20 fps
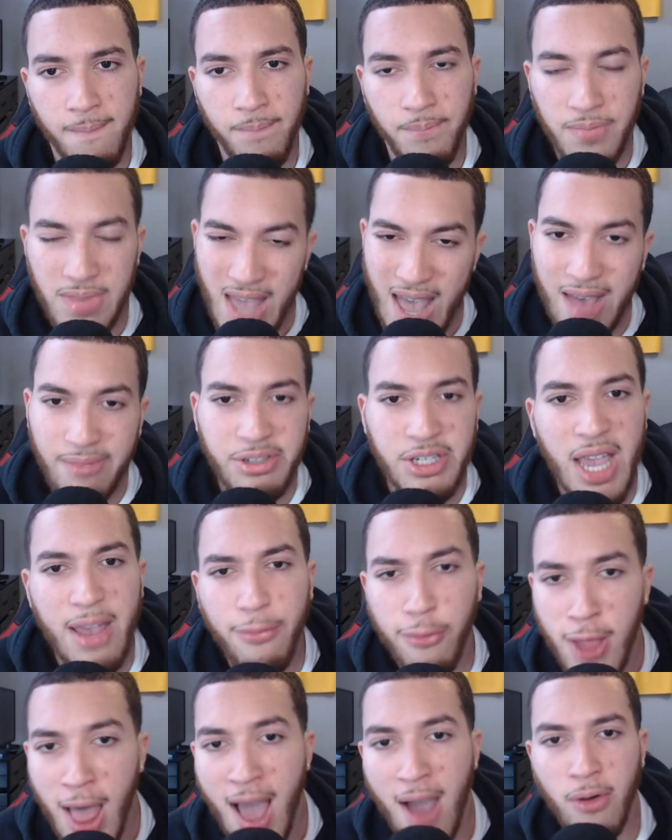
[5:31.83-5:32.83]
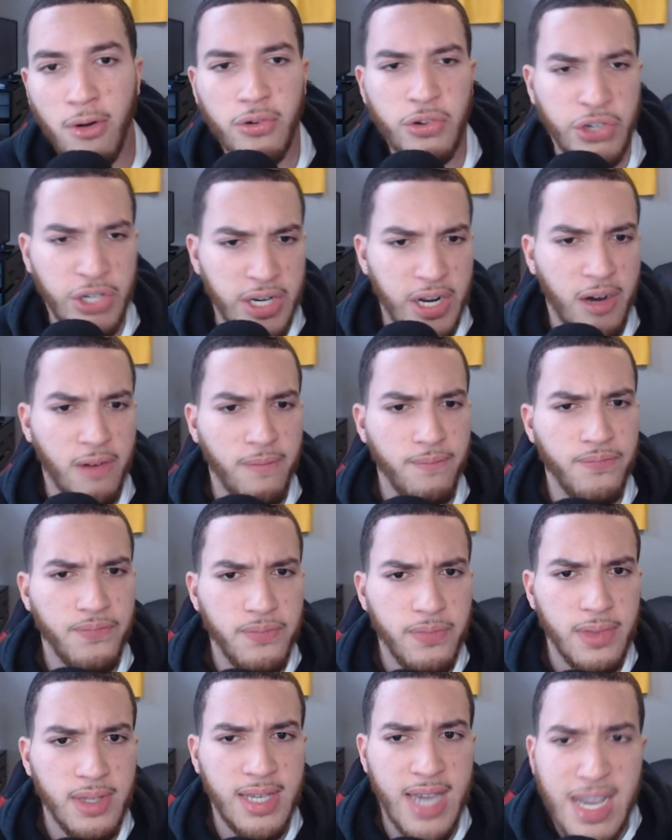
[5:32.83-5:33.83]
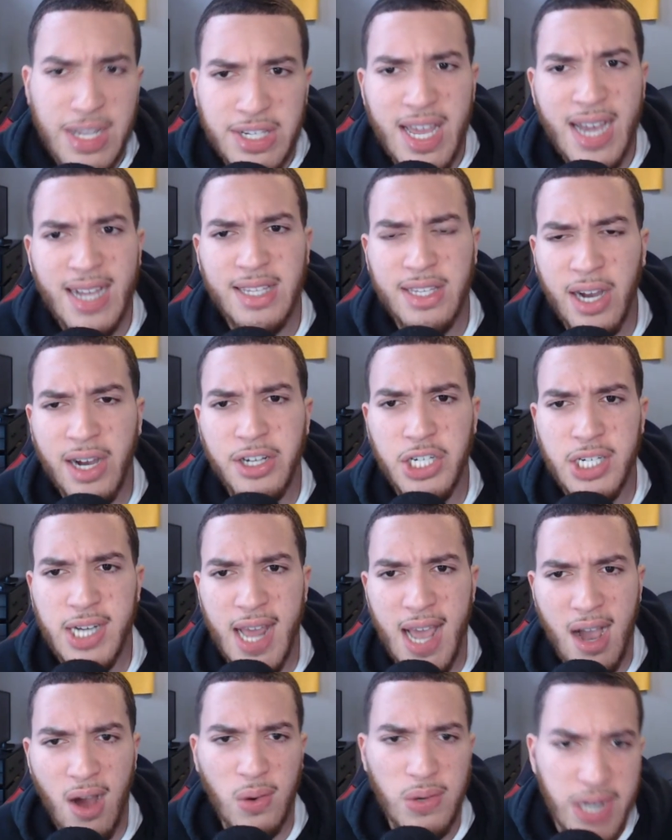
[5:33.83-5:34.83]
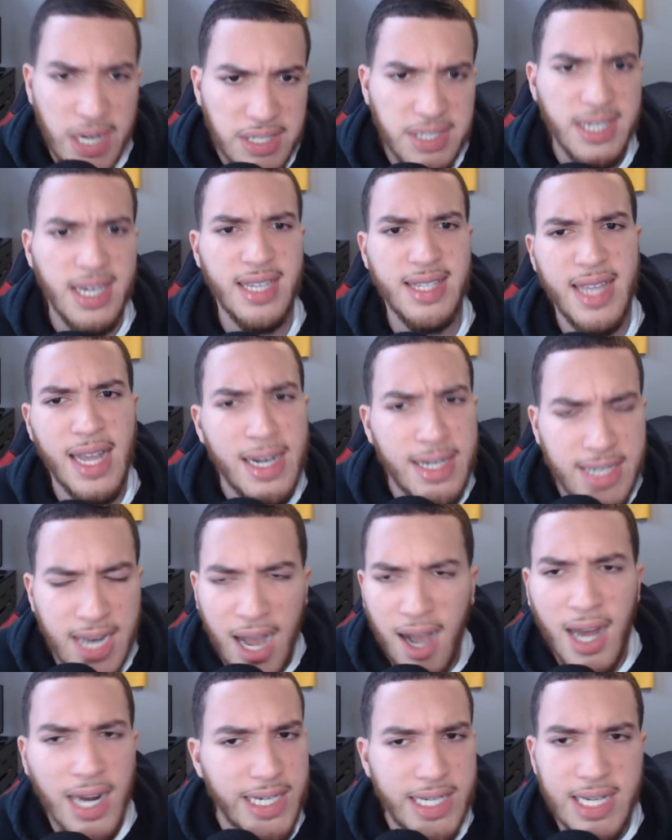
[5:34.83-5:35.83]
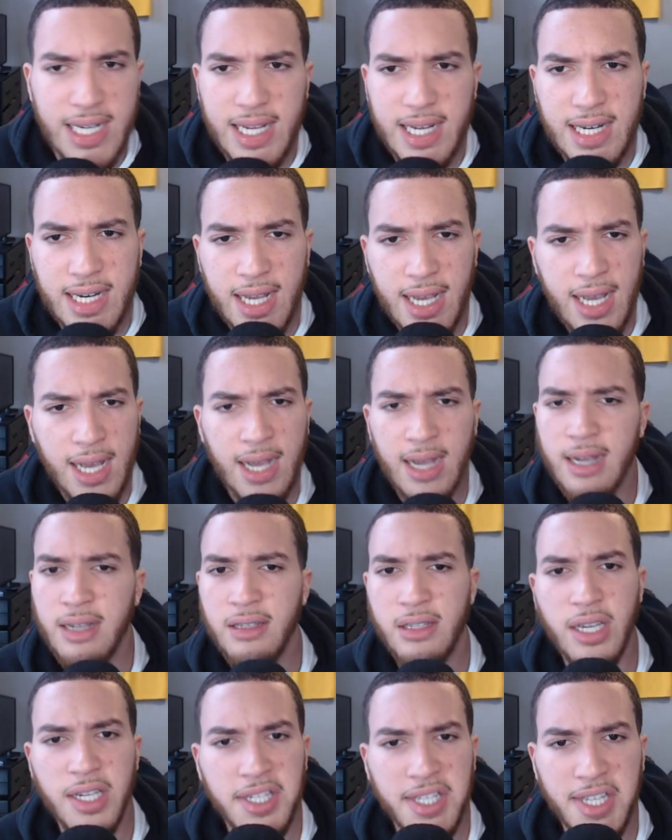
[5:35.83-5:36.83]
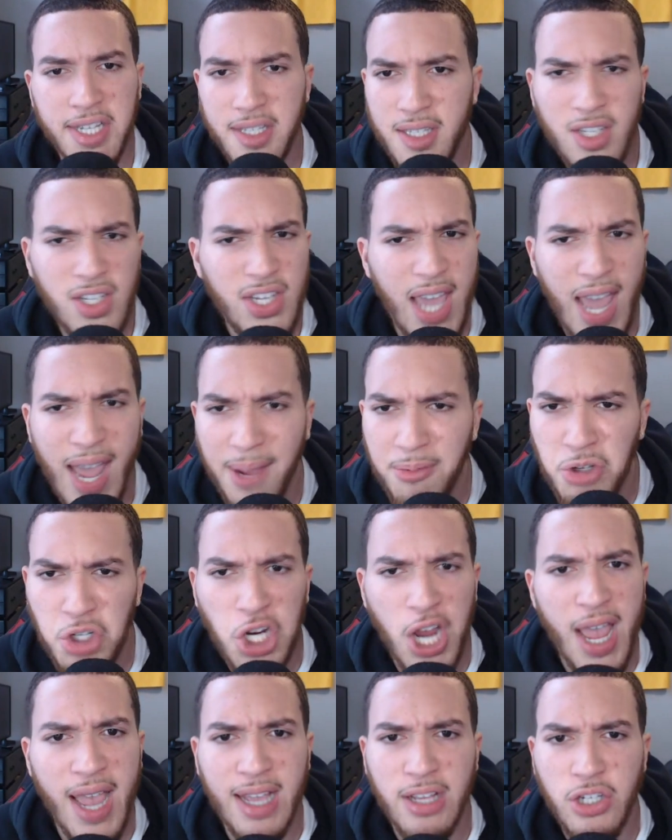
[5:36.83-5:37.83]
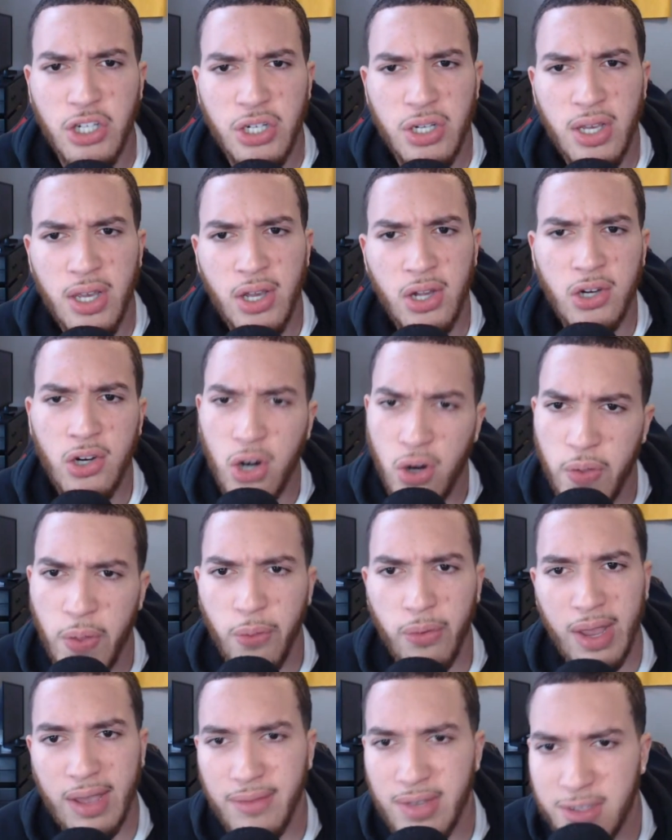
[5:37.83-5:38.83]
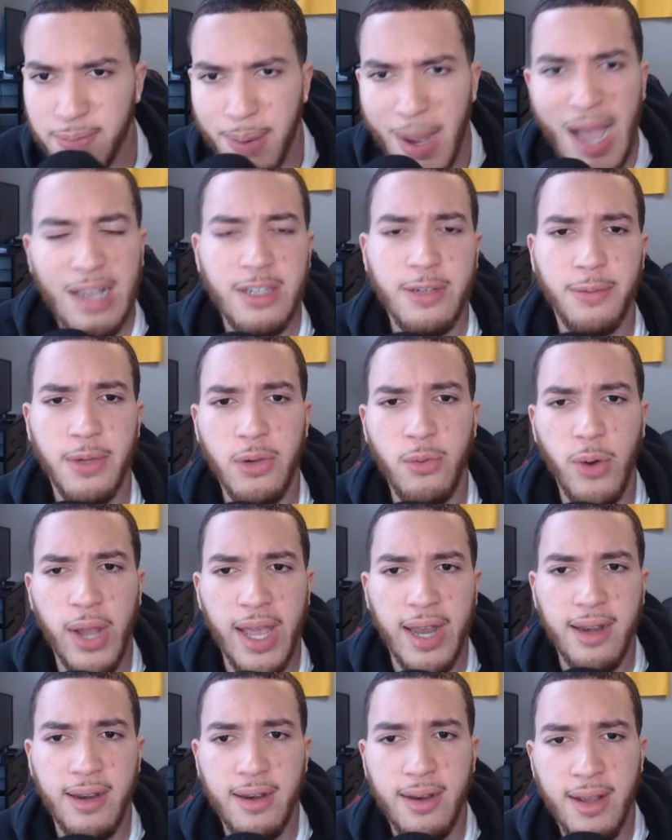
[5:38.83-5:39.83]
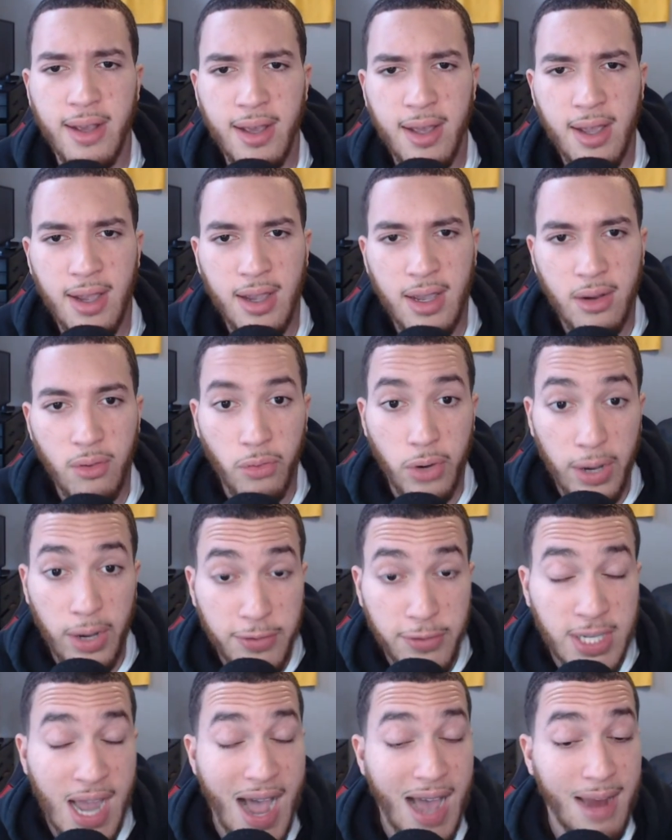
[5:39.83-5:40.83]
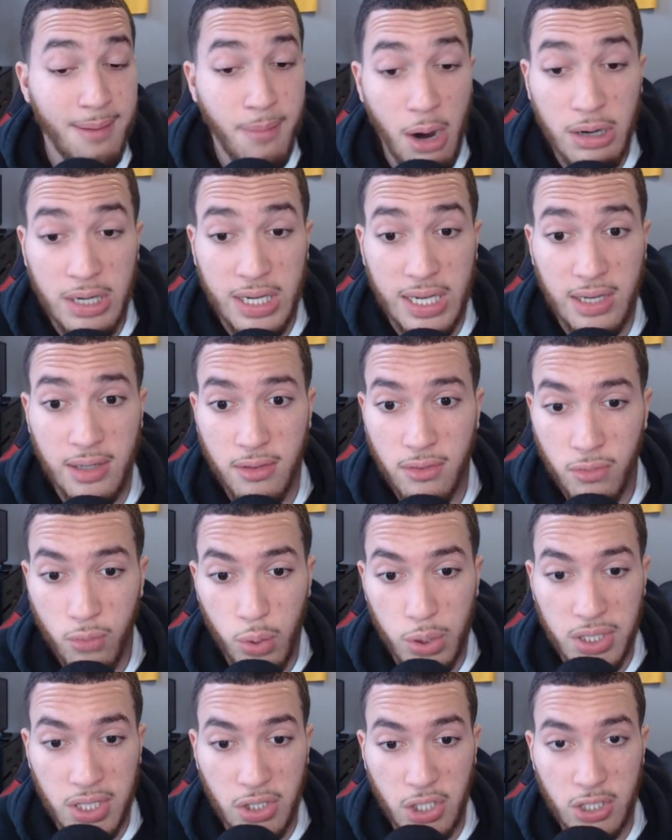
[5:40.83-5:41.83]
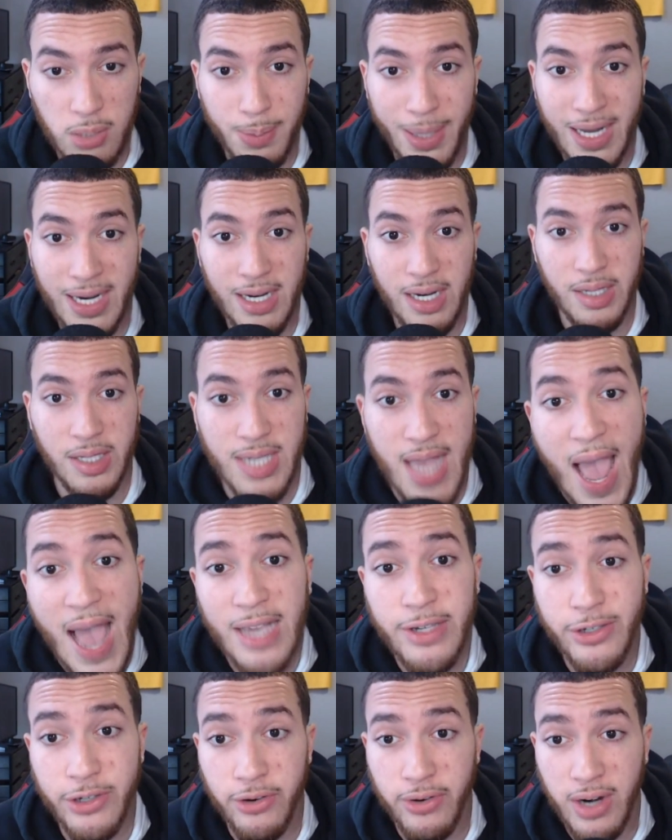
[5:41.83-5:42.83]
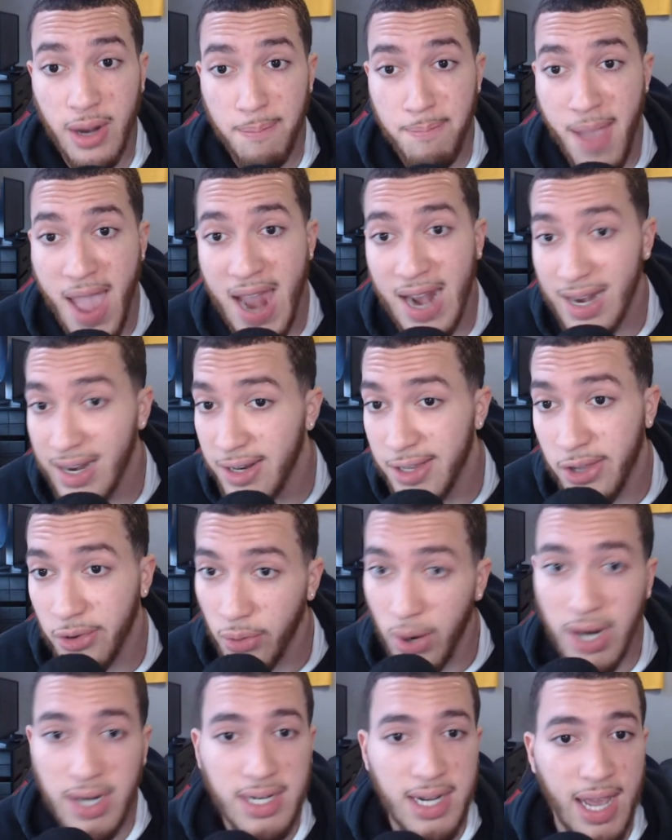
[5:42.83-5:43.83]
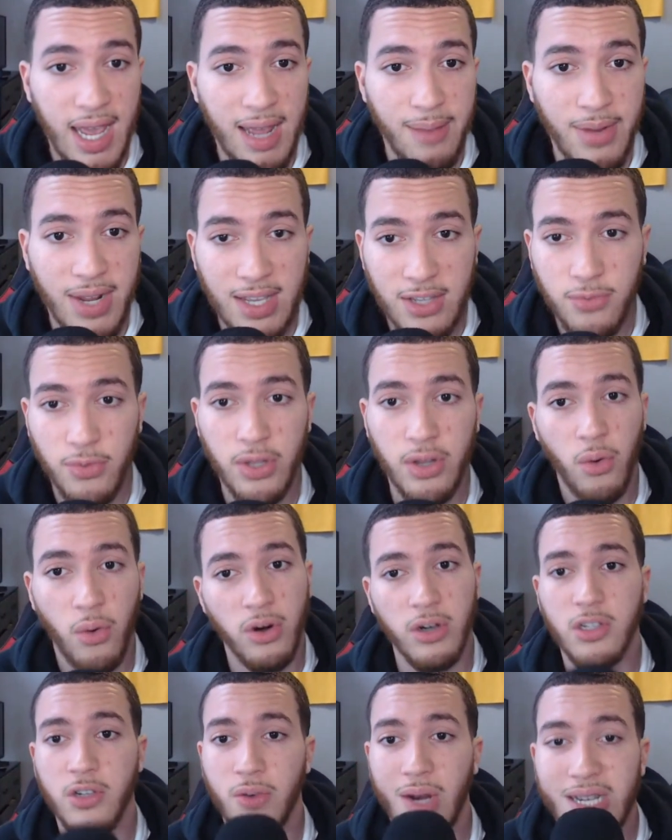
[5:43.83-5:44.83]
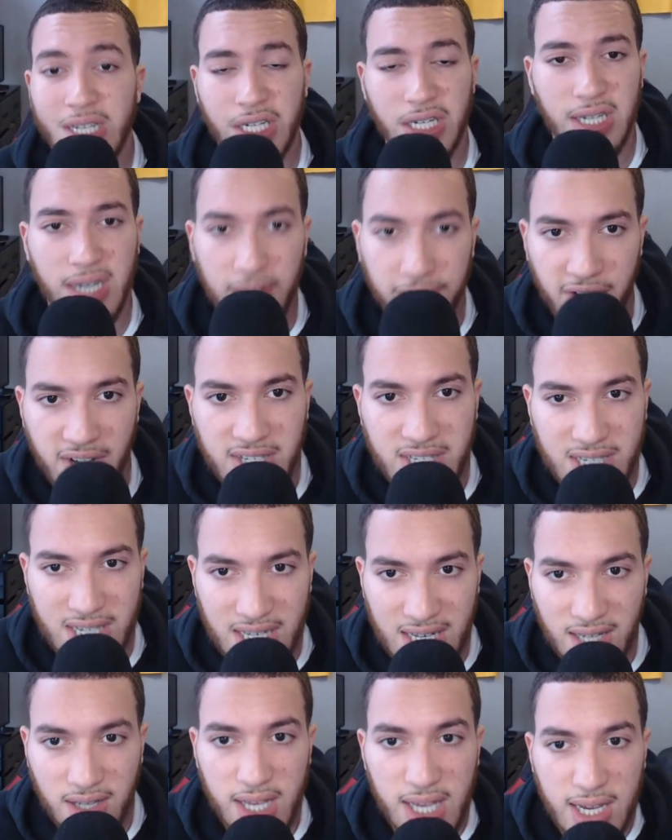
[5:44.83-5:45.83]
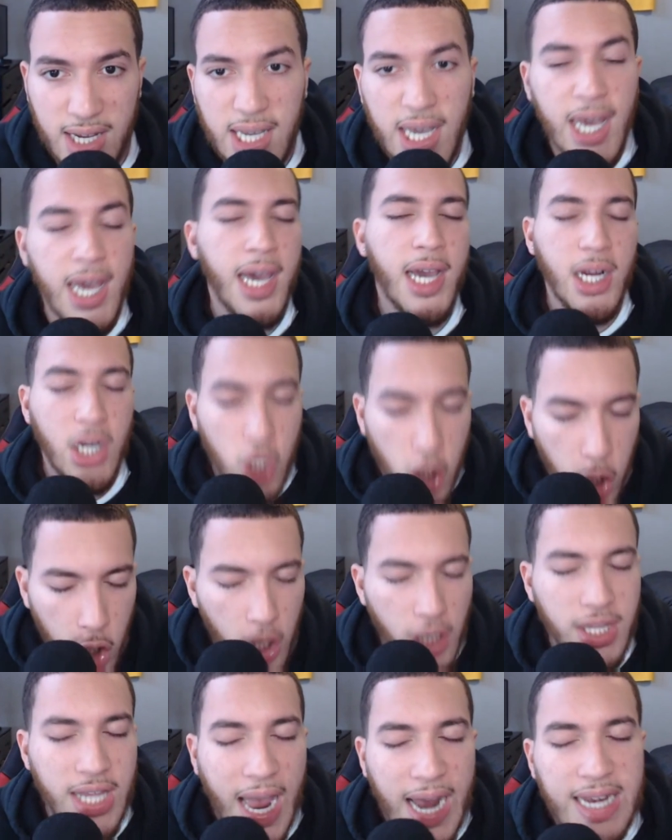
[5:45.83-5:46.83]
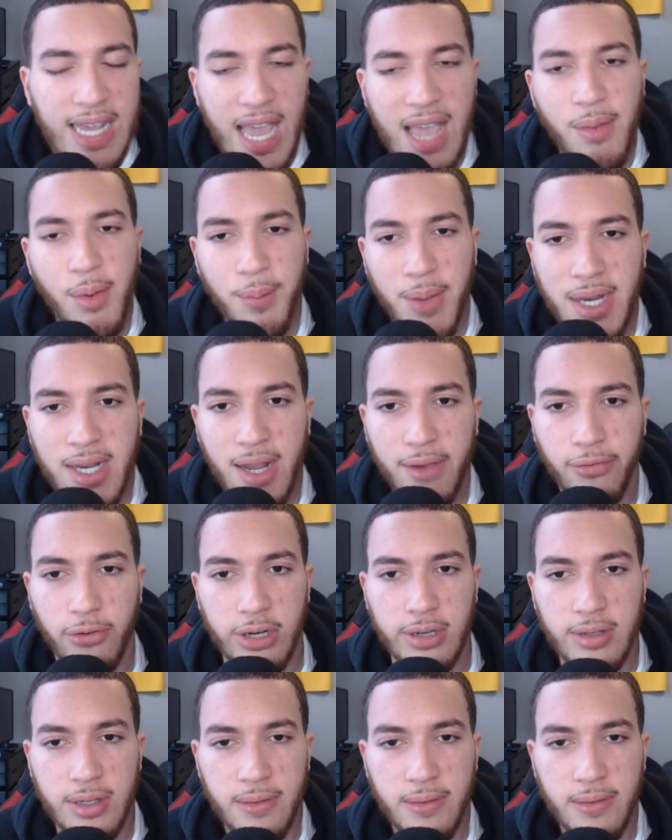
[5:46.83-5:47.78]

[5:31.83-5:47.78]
Yeah, if Zay Flowers, you know, gets that touchdown, doesn't get that taunting, does the game change? Could the Ravens possibly win? If Todd Monken wasn't just being a disaster and abandoning the run game against one of the worst rushing defenses in the league, could that game have been different?